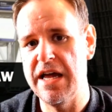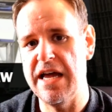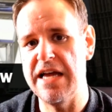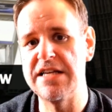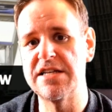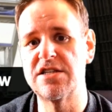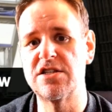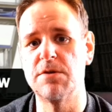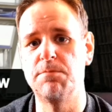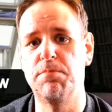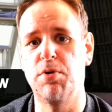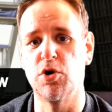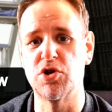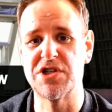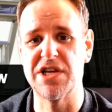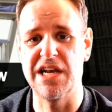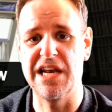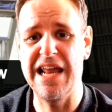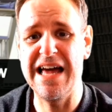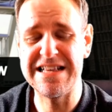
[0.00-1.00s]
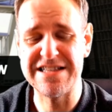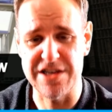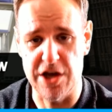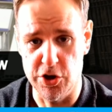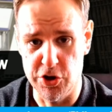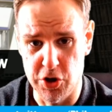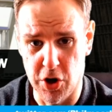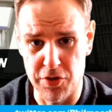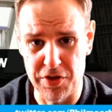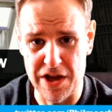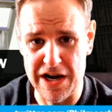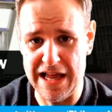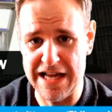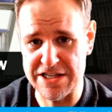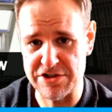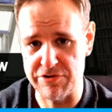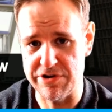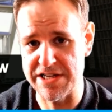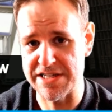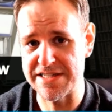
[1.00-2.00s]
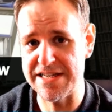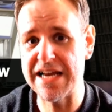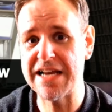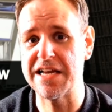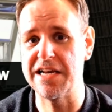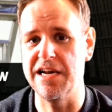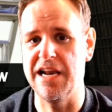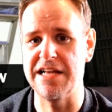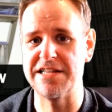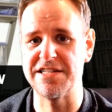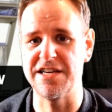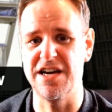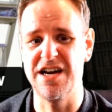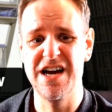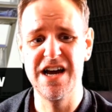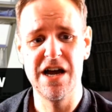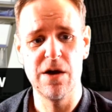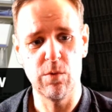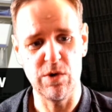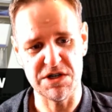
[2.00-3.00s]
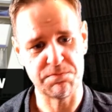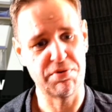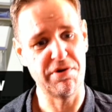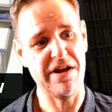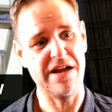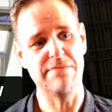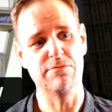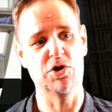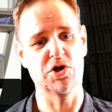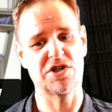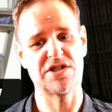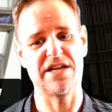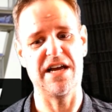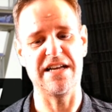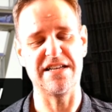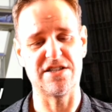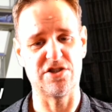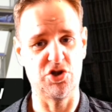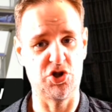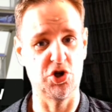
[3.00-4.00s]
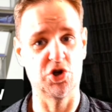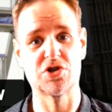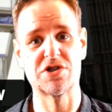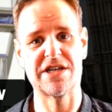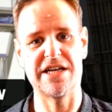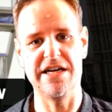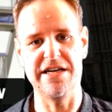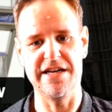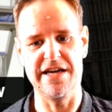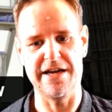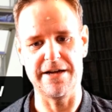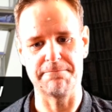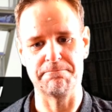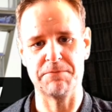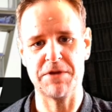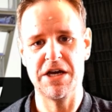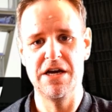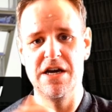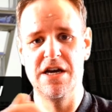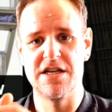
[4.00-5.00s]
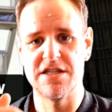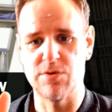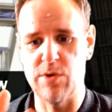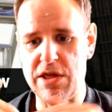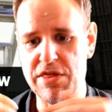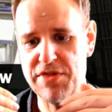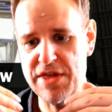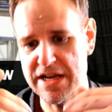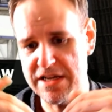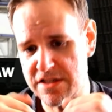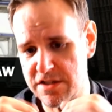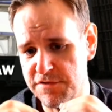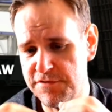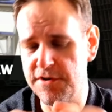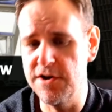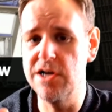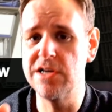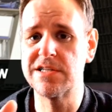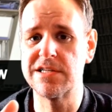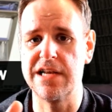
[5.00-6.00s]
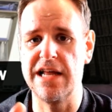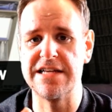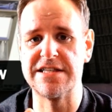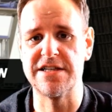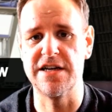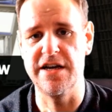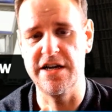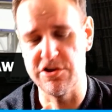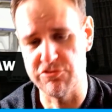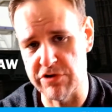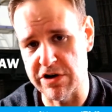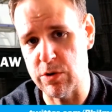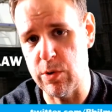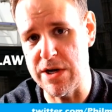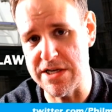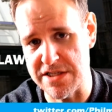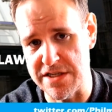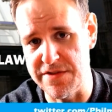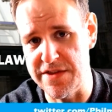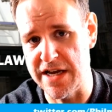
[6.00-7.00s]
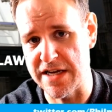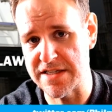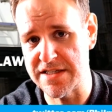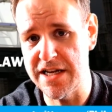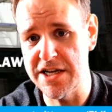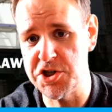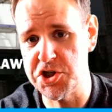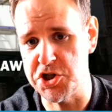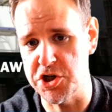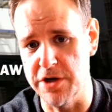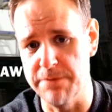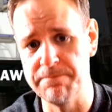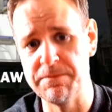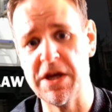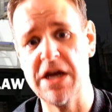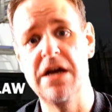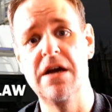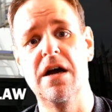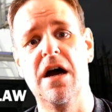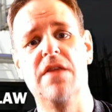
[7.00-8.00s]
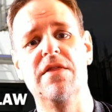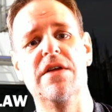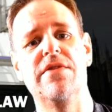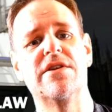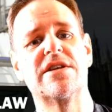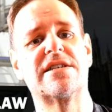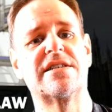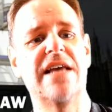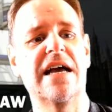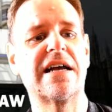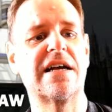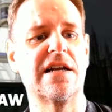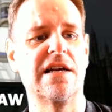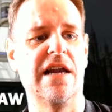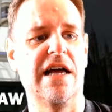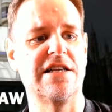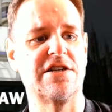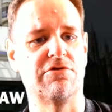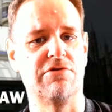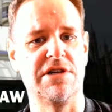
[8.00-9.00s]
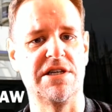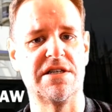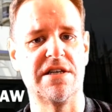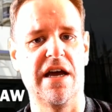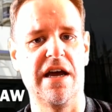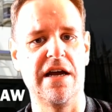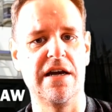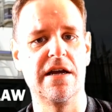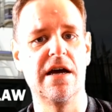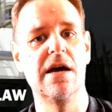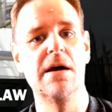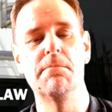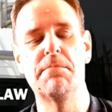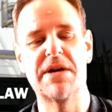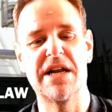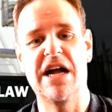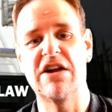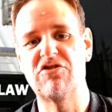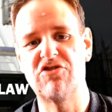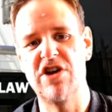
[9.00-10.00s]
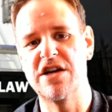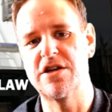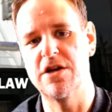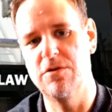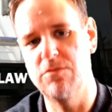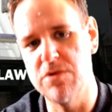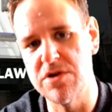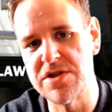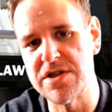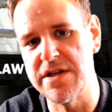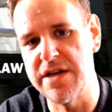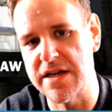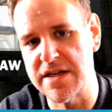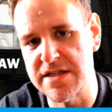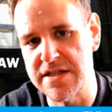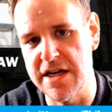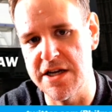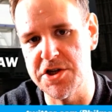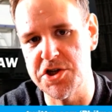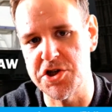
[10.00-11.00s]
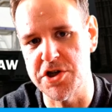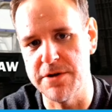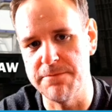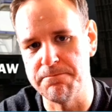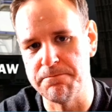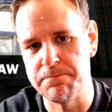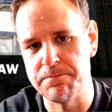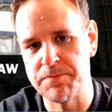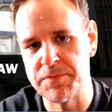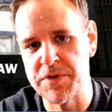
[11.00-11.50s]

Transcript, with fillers: is to put a letter, another letter in a second letter, which pretty much says, just kidding. So he thinks the first letter is requesting the extension, and then the second letter is saying, but actually I don't want an extension.